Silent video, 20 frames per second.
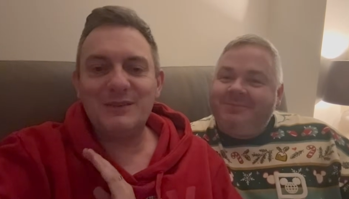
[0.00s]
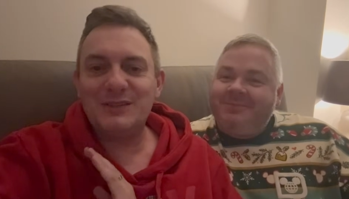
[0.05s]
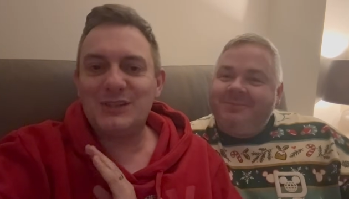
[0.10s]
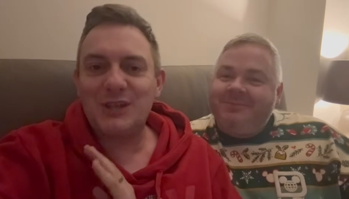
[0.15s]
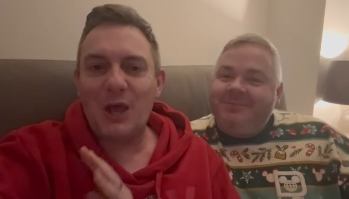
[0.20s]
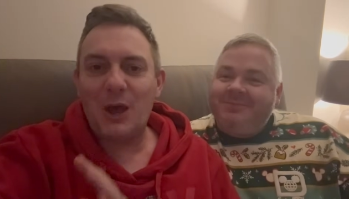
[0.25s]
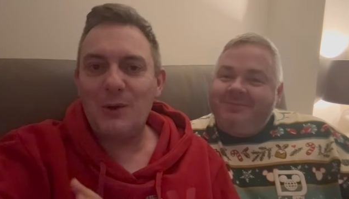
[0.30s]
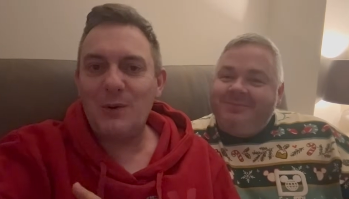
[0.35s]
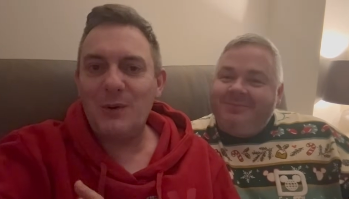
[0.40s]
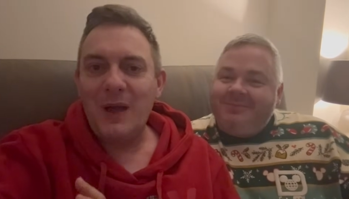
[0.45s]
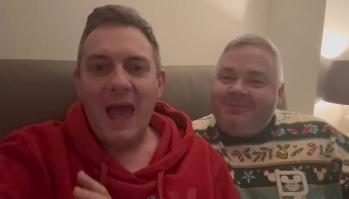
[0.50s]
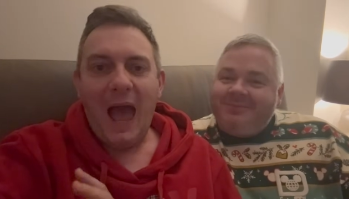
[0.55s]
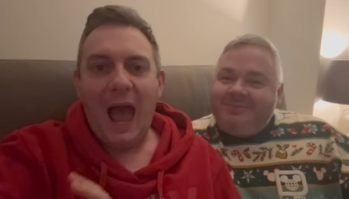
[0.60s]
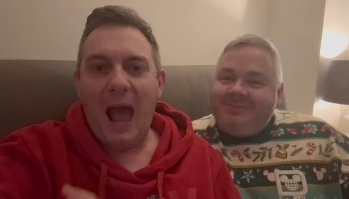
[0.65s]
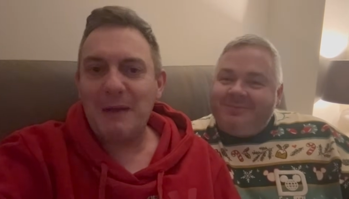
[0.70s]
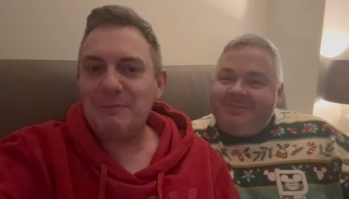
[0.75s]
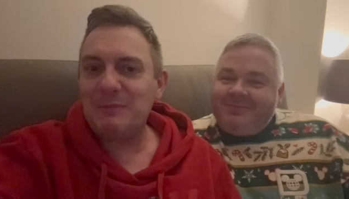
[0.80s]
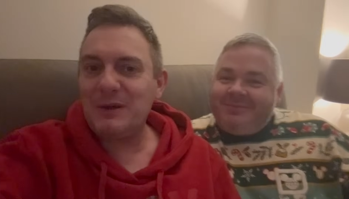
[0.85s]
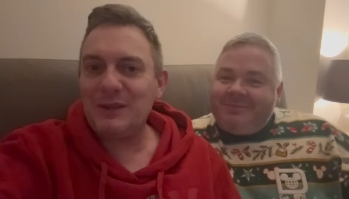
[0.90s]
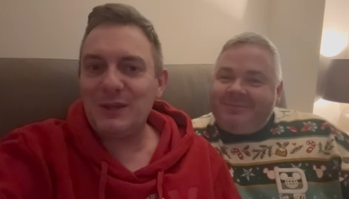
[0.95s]
Speaker 1: so
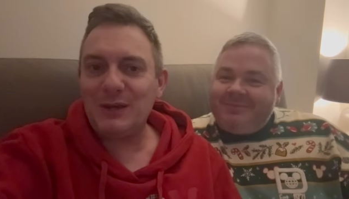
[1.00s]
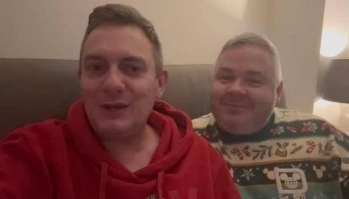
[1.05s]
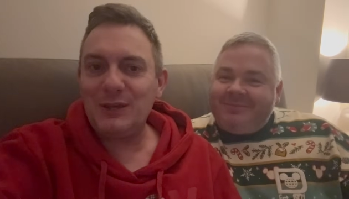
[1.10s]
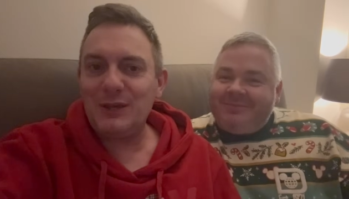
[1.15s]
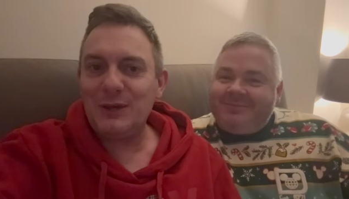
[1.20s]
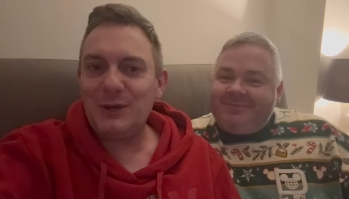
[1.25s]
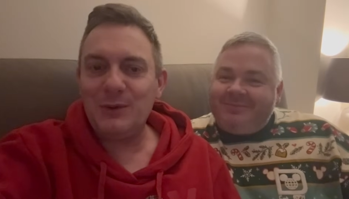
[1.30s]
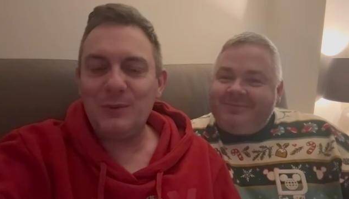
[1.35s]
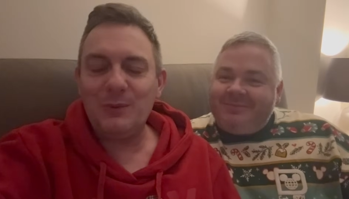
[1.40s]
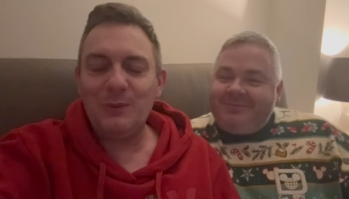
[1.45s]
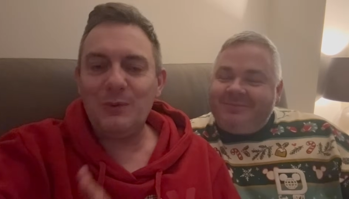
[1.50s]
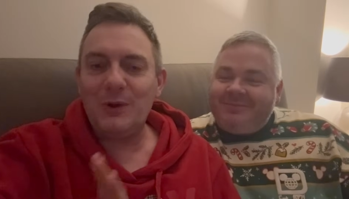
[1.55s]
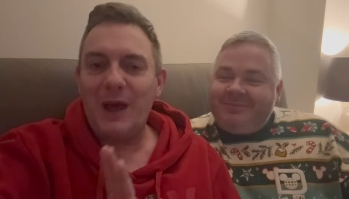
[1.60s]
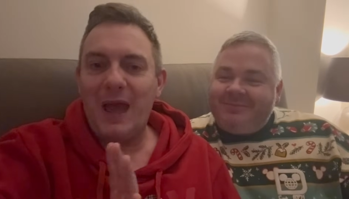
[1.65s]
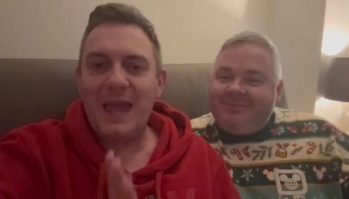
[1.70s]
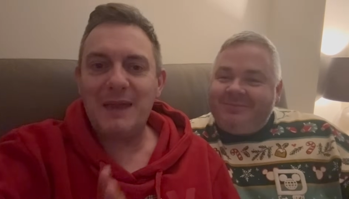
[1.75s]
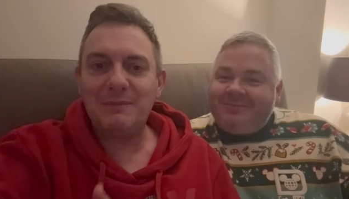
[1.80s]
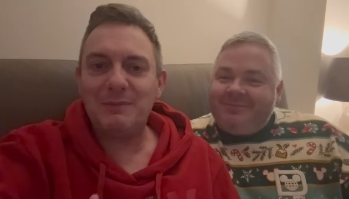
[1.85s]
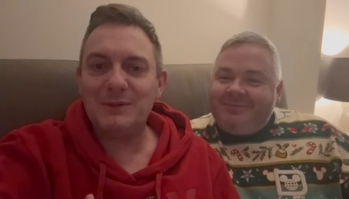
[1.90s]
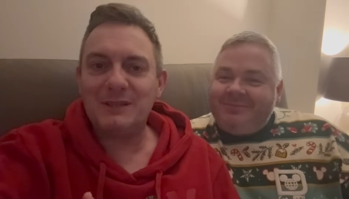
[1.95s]
happy that you were
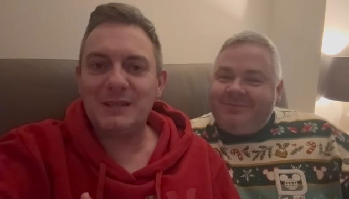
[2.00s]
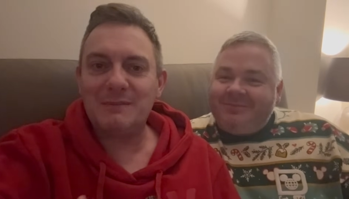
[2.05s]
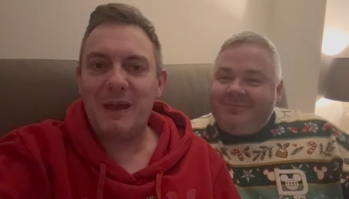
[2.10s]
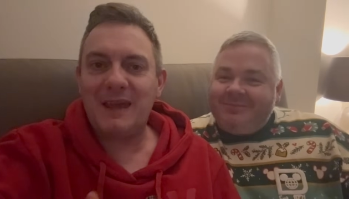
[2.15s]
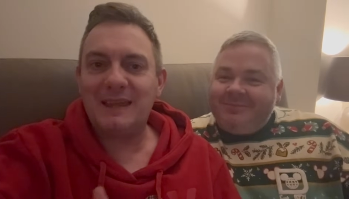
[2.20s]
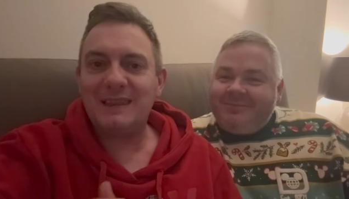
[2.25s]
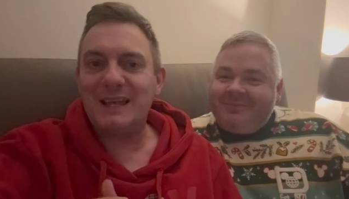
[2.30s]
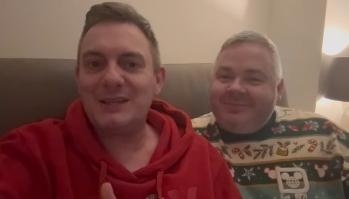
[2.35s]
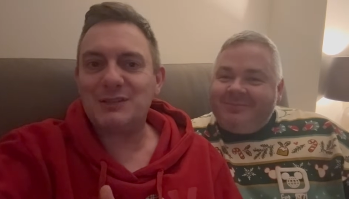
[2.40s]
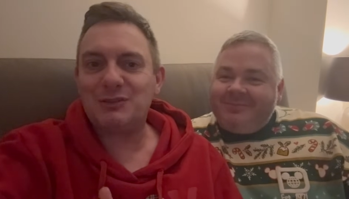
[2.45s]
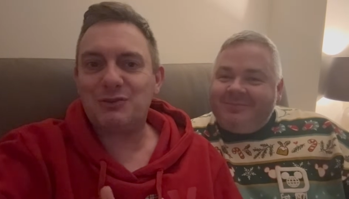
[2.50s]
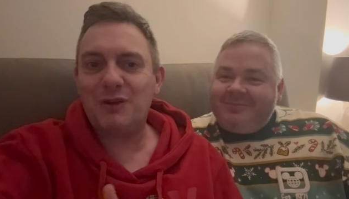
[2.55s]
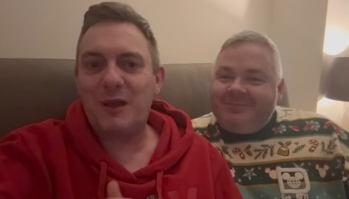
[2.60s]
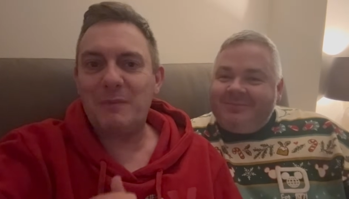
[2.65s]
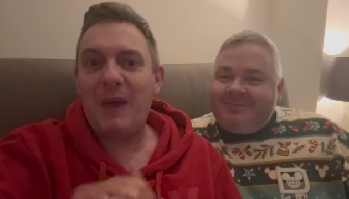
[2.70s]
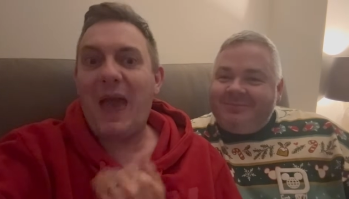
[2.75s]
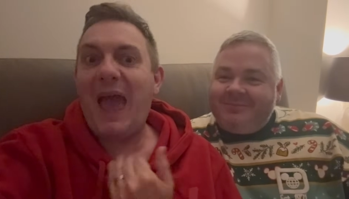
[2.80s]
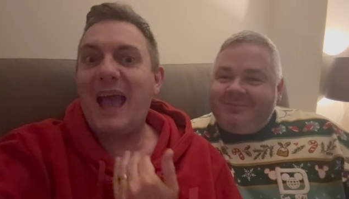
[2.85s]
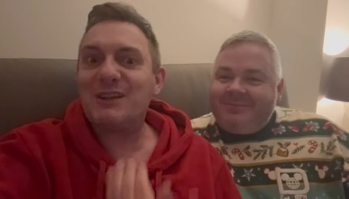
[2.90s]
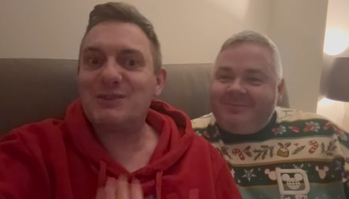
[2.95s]
able to make this trip
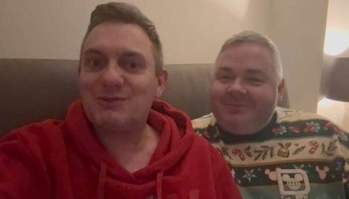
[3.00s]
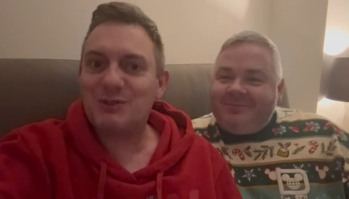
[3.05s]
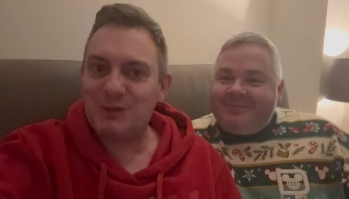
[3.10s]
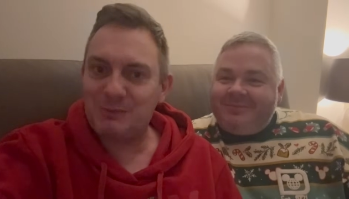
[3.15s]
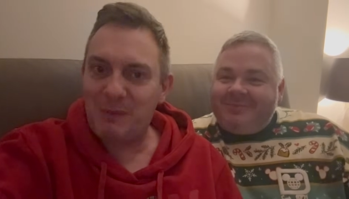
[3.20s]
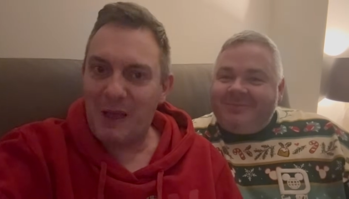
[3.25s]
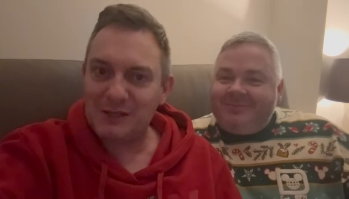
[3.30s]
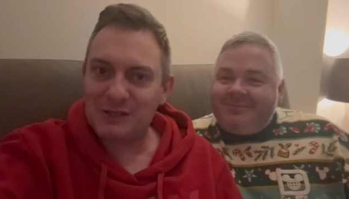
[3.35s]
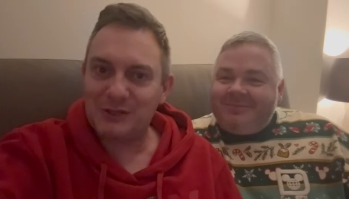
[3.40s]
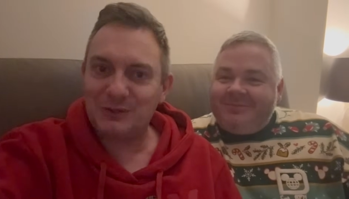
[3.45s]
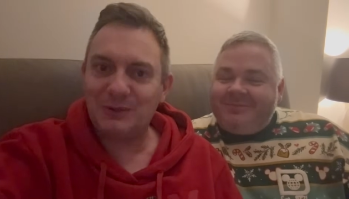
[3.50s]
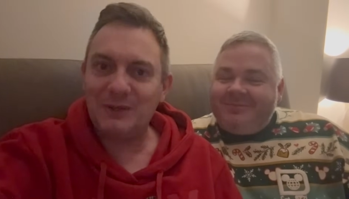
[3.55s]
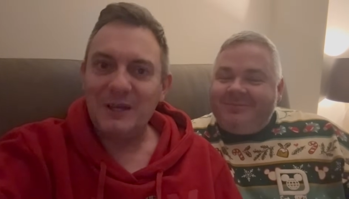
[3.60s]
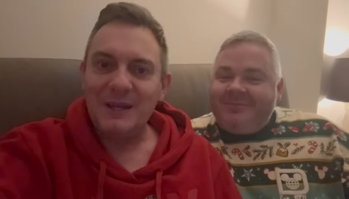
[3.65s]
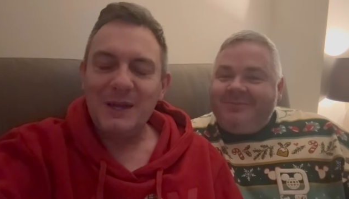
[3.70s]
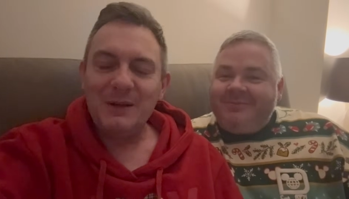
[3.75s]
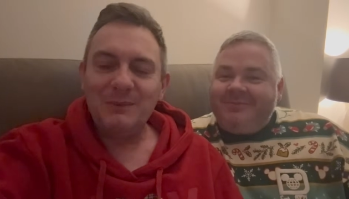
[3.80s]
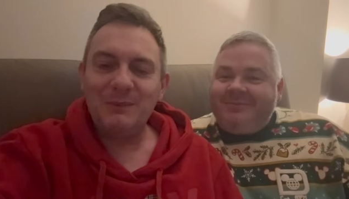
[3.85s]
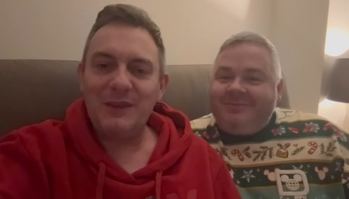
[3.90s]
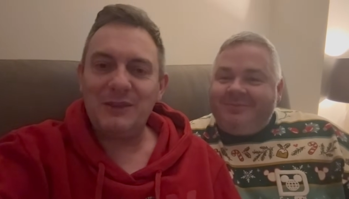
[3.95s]
extra special
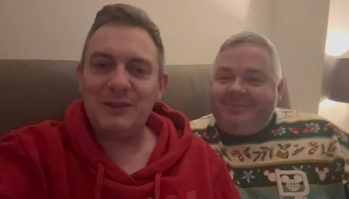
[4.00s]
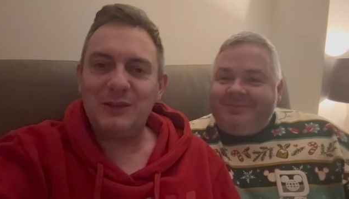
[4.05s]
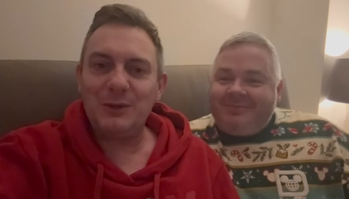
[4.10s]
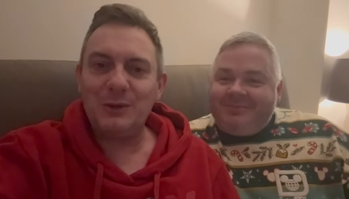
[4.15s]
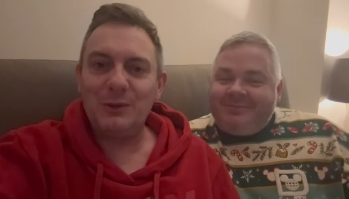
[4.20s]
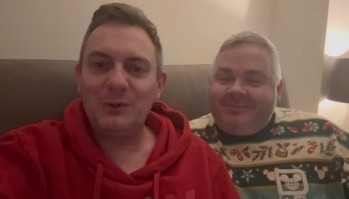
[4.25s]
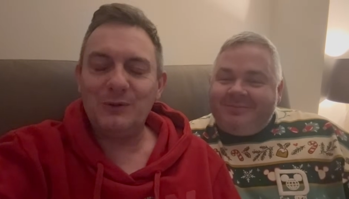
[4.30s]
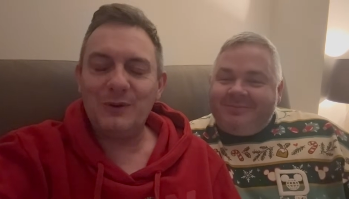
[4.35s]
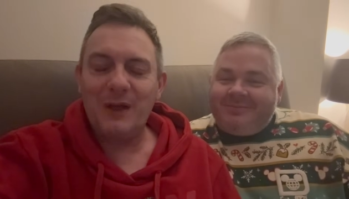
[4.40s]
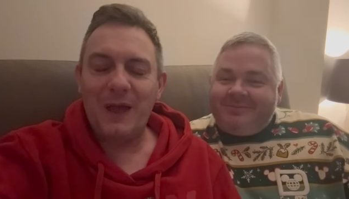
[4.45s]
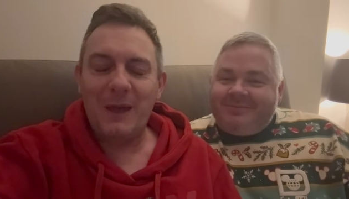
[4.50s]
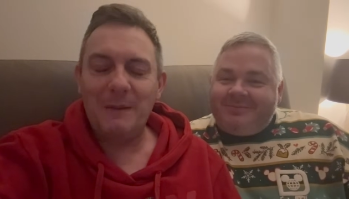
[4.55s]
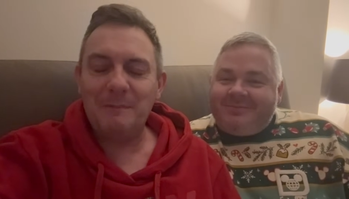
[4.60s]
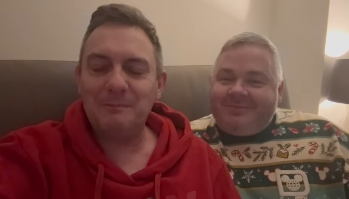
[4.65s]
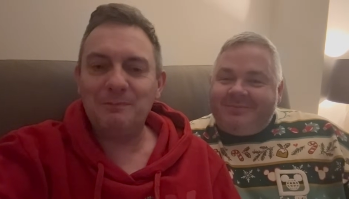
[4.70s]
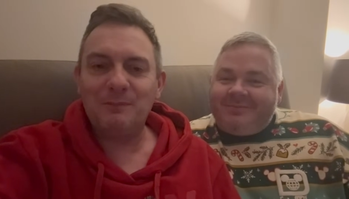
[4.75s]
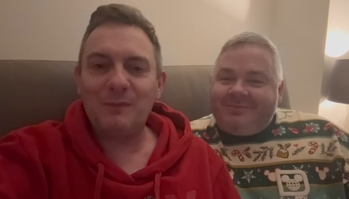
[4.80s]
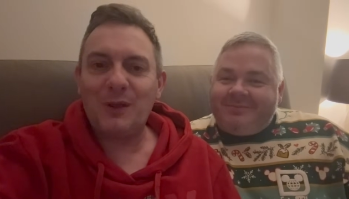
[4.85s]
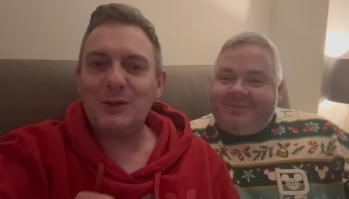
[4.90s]
with uh, your um,